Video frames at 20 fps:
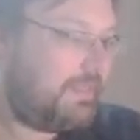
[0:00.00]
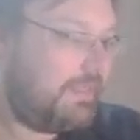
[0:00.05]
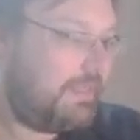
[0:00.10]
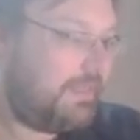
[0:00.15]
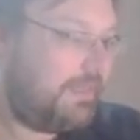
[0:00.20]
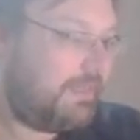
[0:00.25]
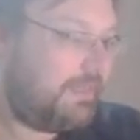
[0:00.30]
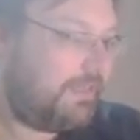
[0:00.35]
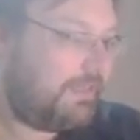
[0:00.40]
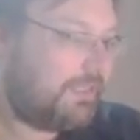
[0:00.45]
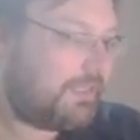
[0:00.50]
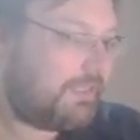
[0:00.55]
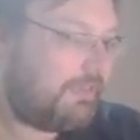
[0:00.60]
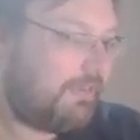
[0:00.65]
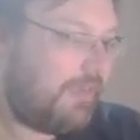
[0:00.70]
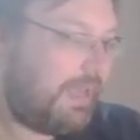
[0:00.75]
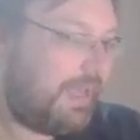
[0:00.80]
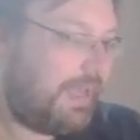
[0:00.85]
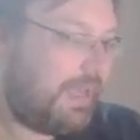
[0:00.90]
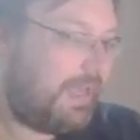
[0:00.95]
it also
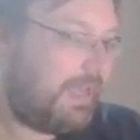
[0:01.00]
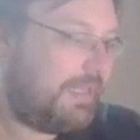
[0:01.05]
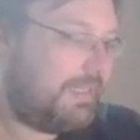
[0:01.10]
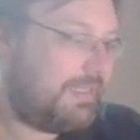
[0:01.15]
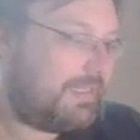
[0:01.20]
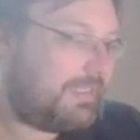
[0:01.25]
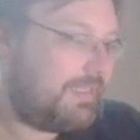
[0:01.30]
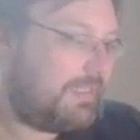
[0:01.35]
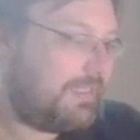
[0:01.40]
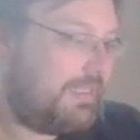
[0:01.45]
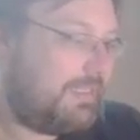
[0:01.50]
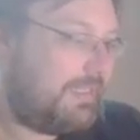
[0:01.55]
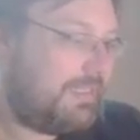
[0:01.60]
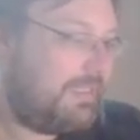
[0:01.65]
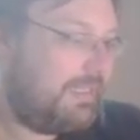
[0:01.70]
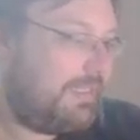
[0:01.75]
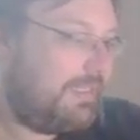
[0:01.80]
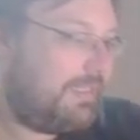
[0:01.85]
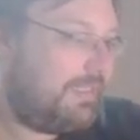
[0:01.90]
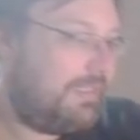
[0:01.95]
has
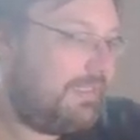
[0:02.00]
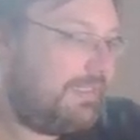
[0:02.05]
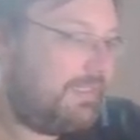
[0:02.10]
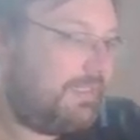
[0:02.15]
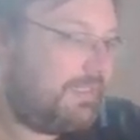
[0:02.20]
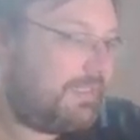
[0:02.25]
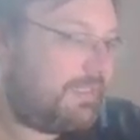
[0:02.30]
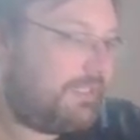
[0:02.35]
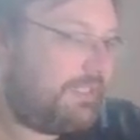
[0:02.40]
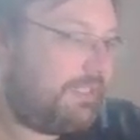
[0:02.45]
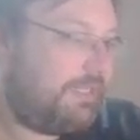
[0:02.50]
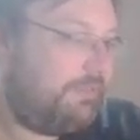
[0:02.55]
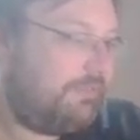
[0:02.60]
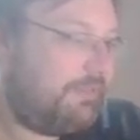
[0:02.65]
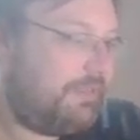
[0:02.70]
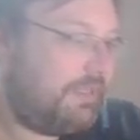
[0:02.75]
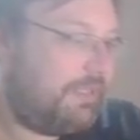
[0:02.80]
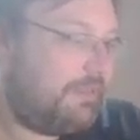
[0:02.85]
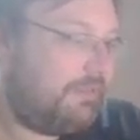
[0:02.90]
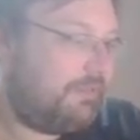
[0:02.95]
this
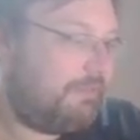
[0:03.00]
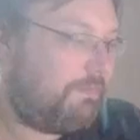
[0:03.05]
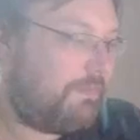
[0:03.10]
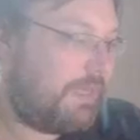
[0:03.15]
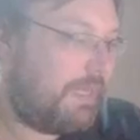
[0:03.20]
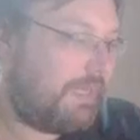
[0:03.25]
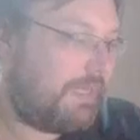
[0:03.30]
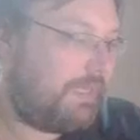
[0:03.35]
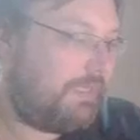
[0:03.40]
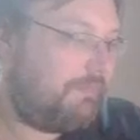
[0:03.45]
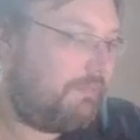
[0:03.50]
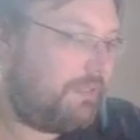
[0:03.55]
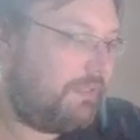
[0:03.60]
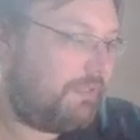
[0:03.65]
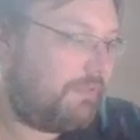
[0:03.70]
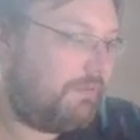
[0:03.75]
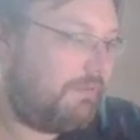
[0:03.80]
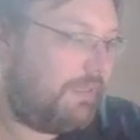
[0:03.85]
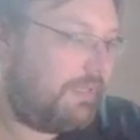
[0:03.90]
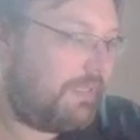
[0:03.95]
cute little
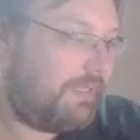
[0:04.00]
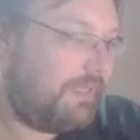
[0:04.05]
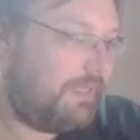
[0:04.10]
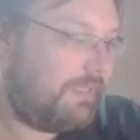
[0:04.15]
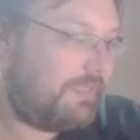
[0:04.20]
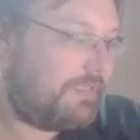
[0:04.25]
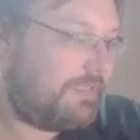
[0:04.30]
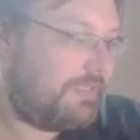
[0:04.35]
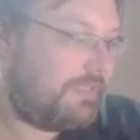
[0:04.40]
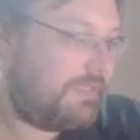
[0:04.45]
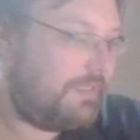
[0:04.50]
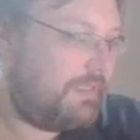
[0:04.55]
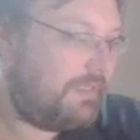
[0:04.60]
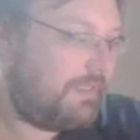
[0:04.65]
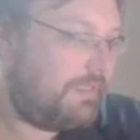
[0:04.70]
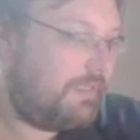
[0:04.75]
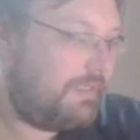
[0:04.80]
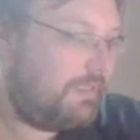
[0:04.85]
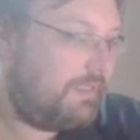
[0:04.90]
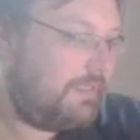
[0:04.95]
pocketbook with it.
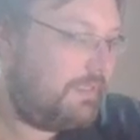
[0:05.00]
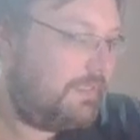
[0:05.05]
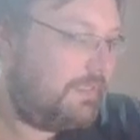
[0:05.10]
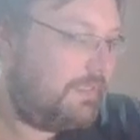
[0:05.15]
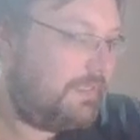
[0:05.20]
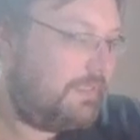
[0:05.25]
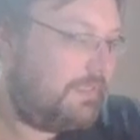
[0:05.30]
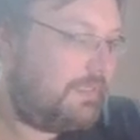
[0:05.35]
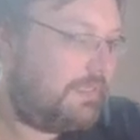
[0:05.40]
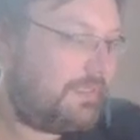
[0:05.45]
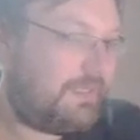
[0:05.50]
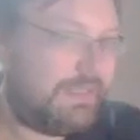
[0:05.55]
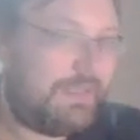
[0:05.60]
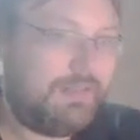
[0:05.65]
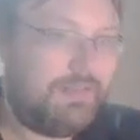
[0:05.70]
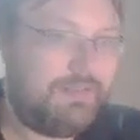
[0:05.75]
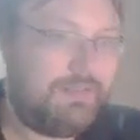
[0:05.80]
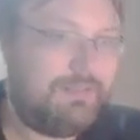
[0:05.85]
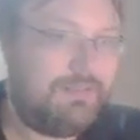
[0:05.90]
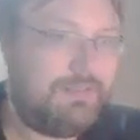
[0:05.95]

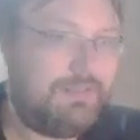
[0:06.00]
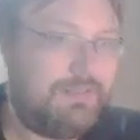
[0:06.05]
So